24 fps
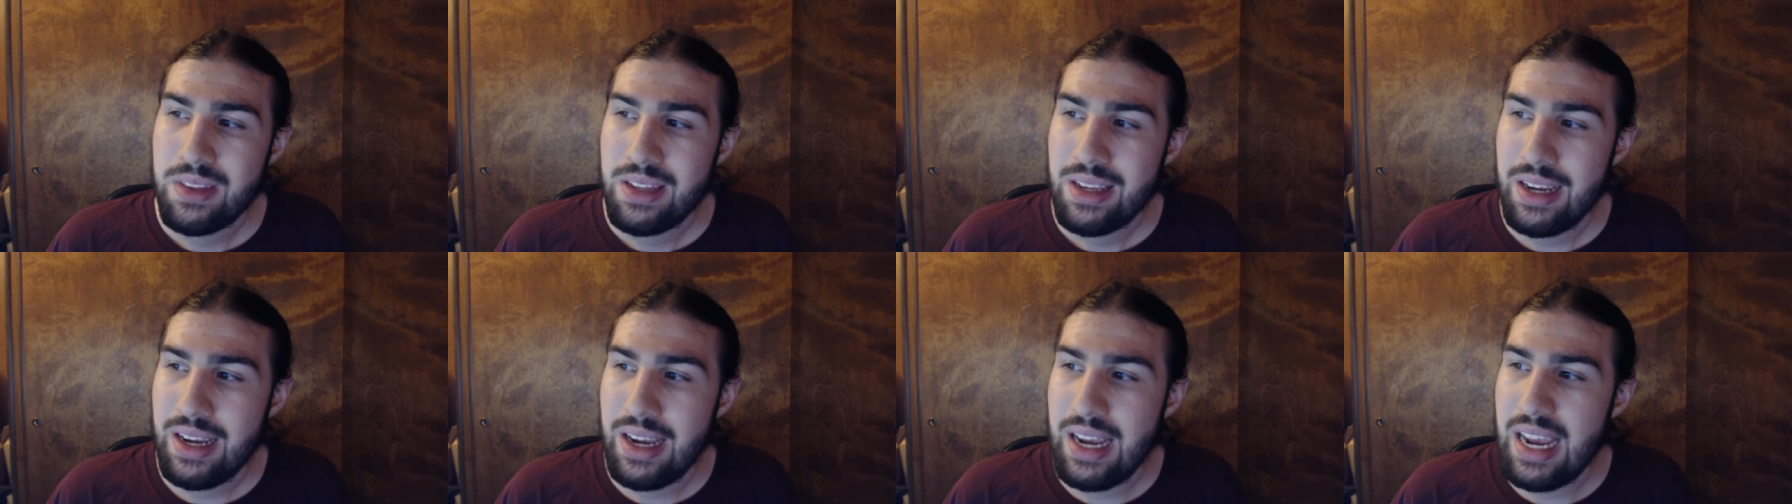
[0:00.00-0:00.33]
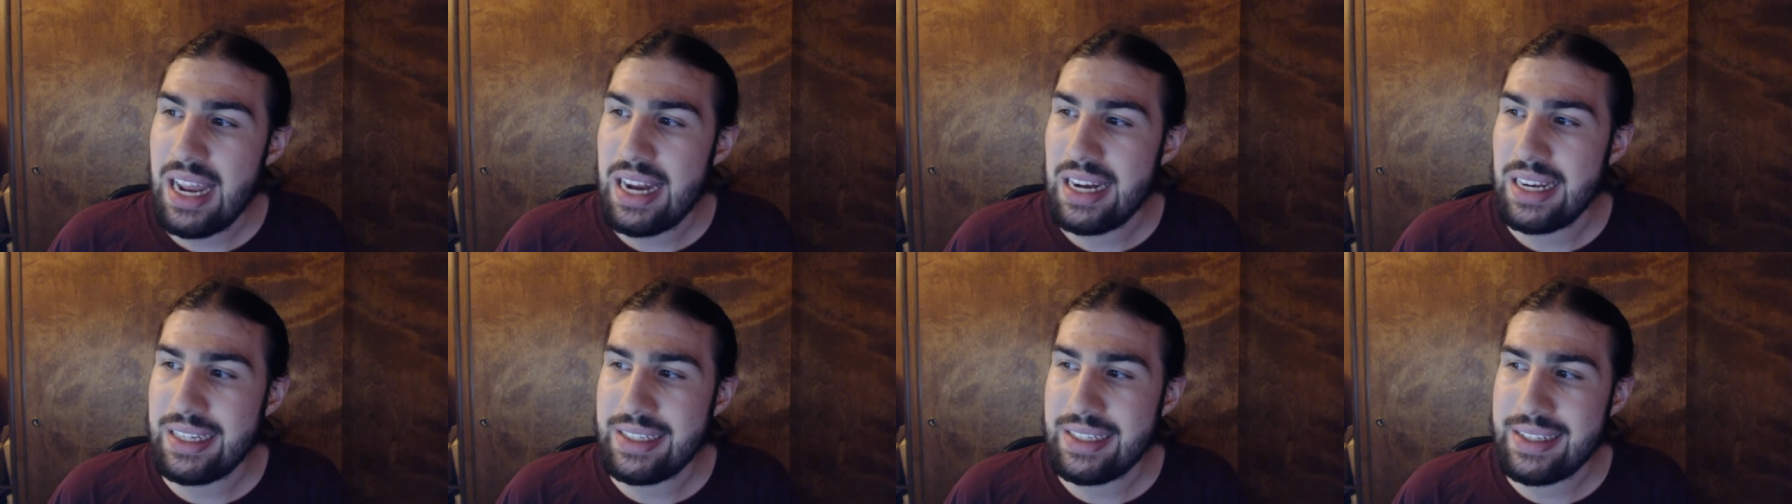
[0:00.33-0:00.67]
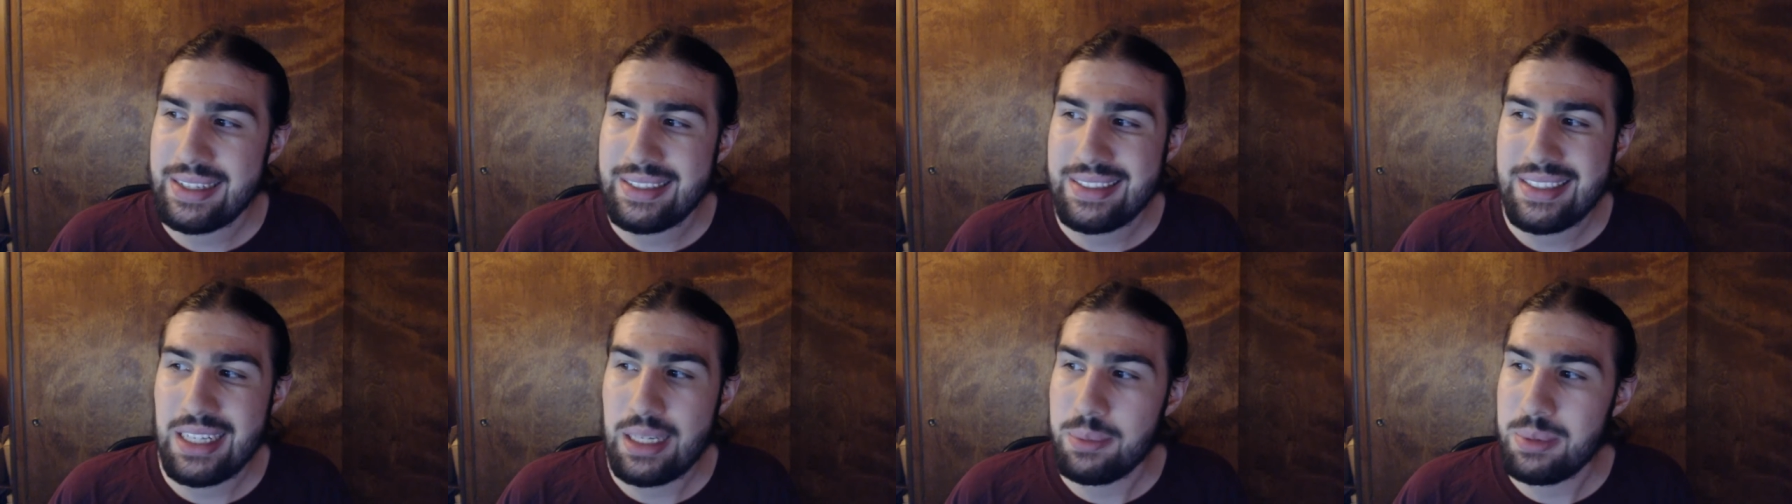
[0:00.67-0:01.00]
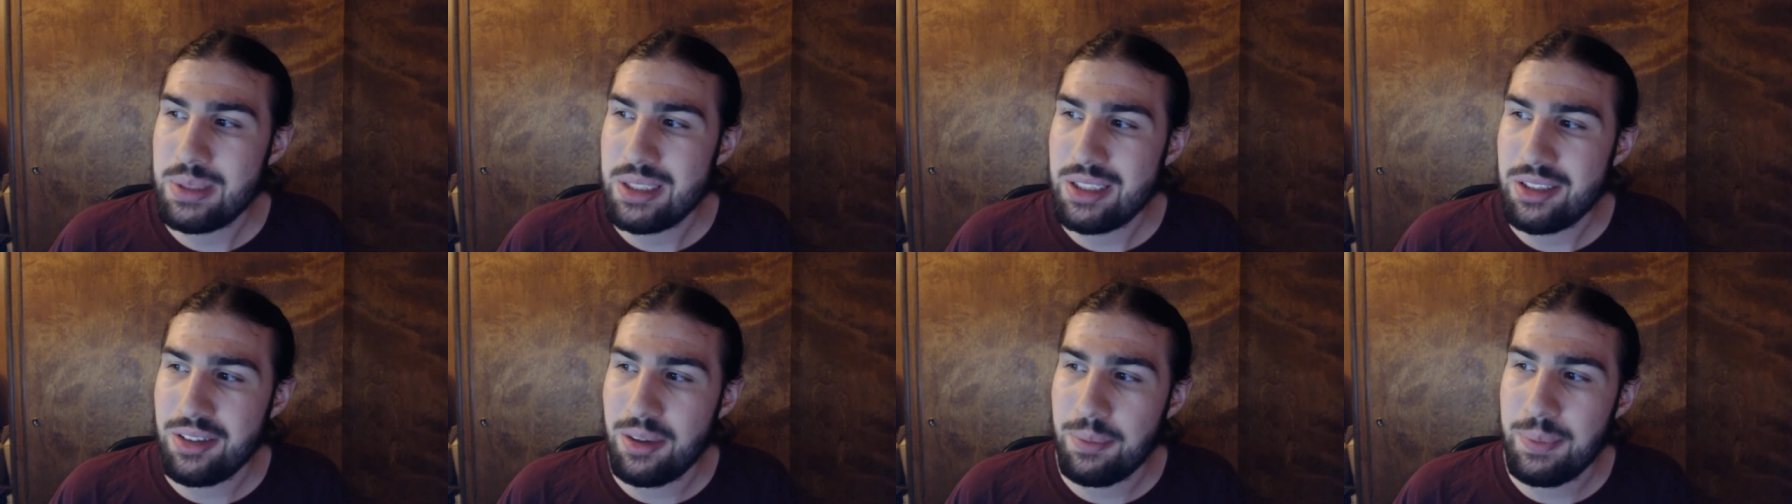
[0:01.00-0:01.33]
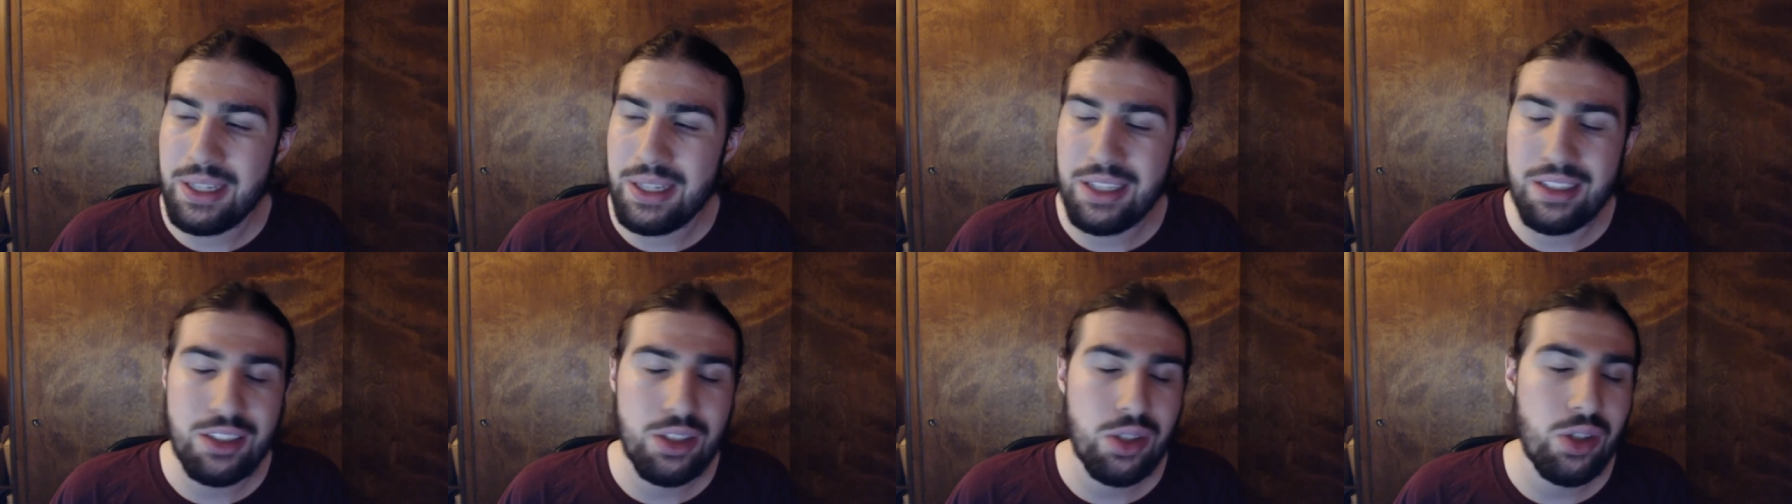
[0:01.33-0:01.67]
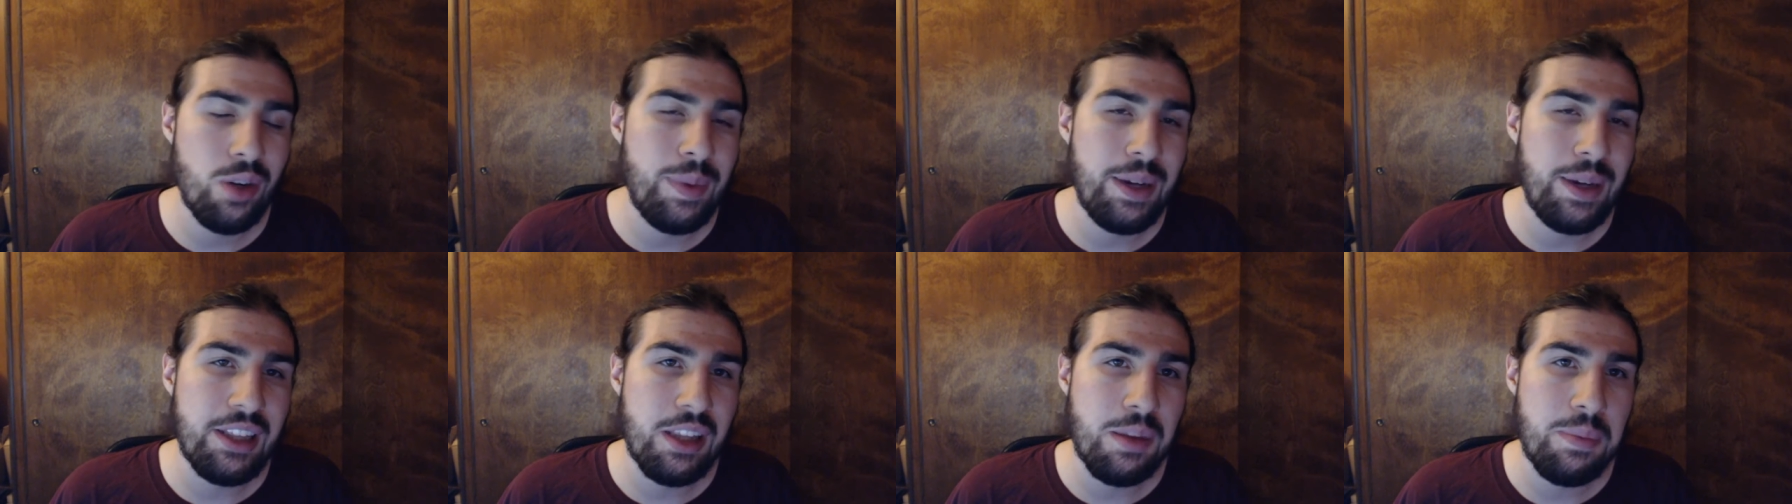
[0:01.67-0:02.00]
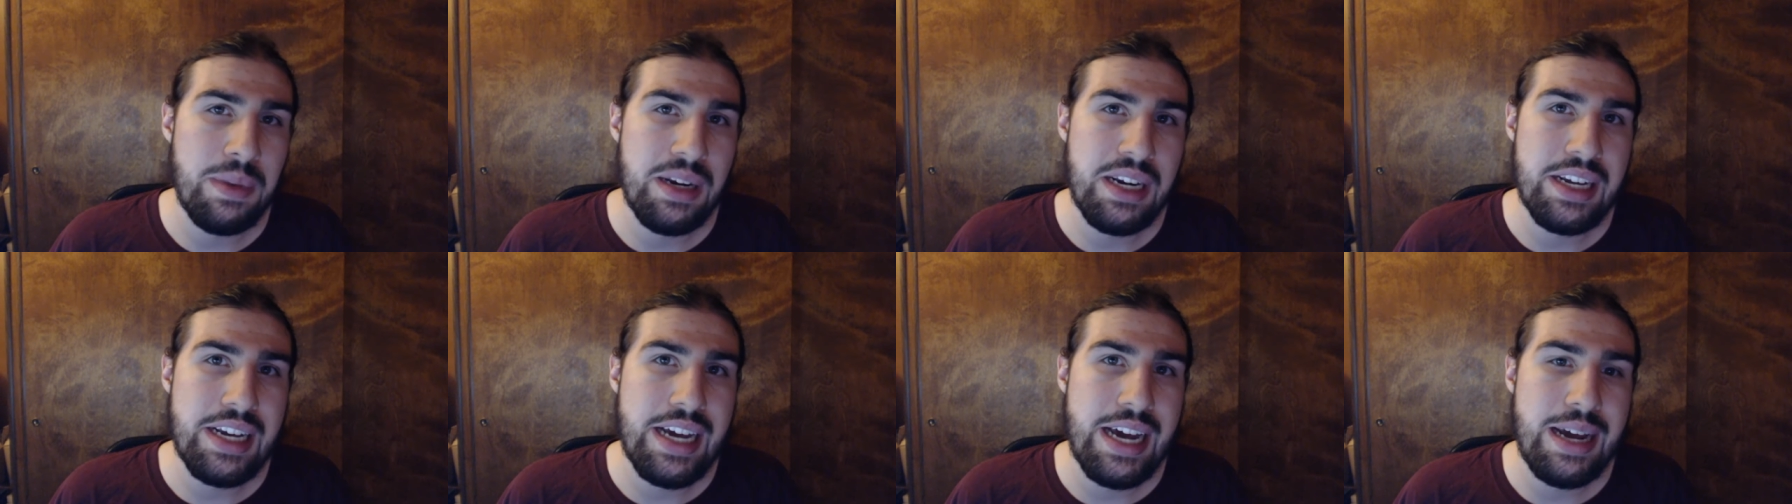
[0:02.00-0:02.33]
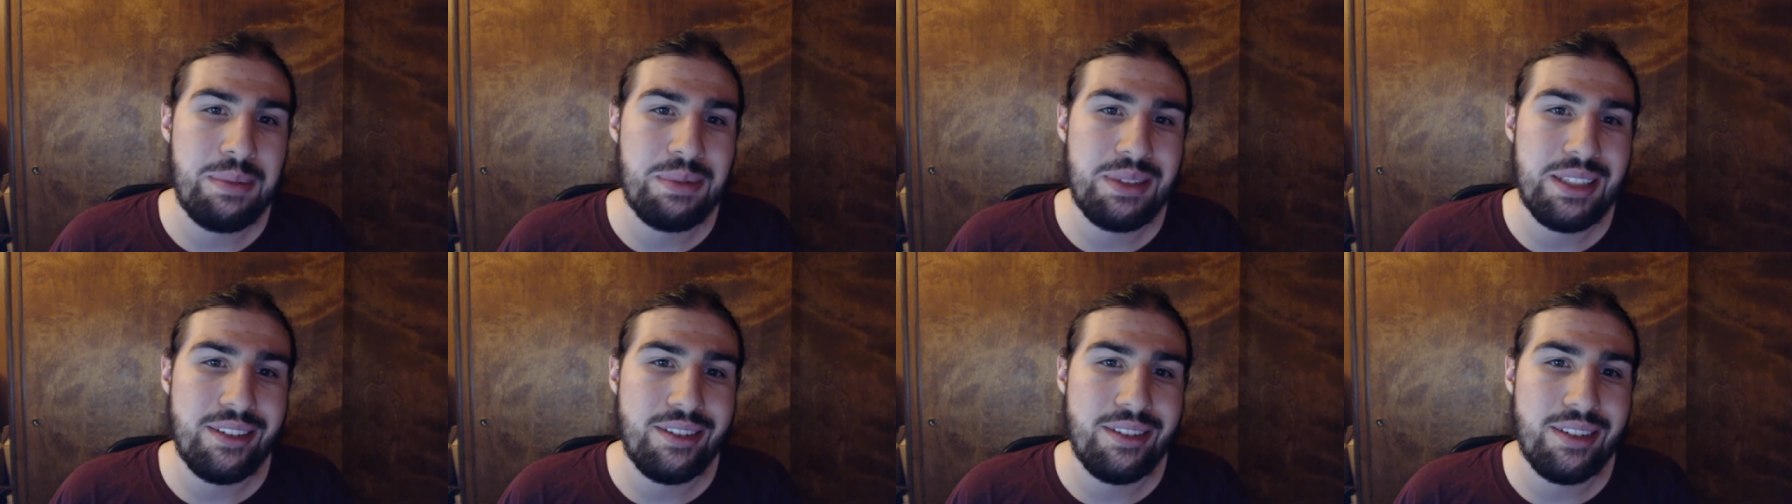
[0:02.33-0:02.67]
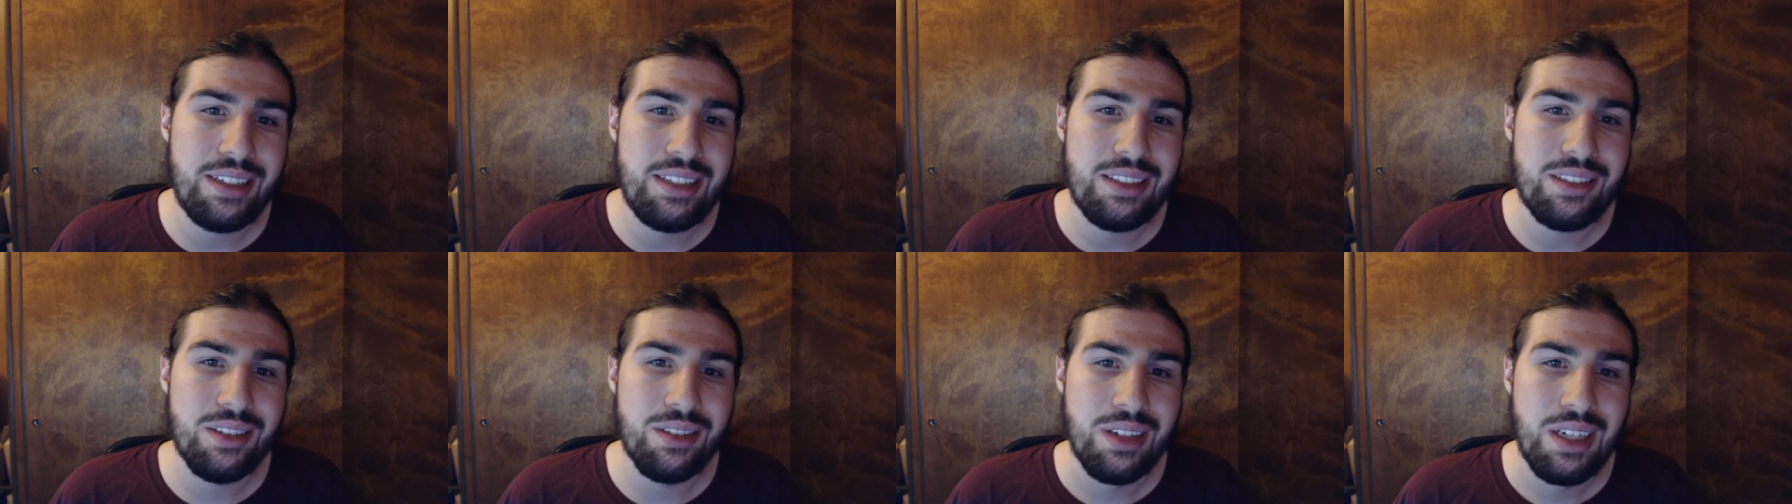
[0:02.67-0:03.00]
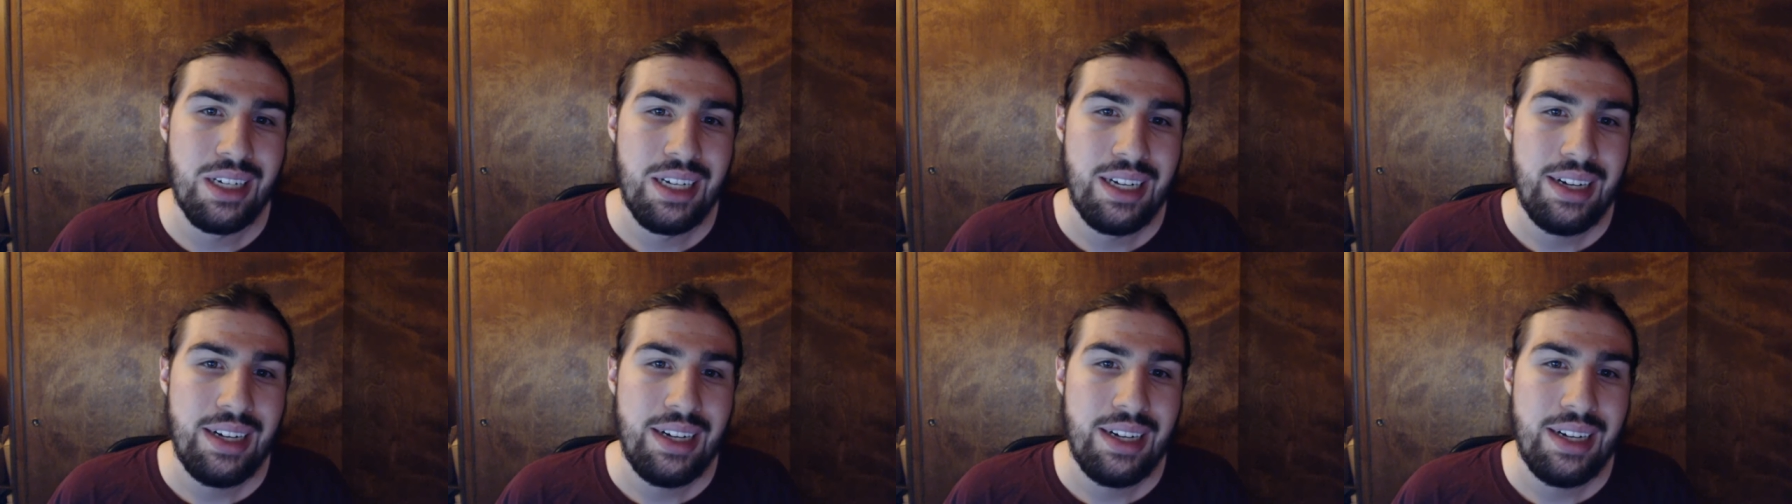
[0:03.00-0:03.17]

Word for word: And like I said, I'm still a bit unsure about the minigame series, or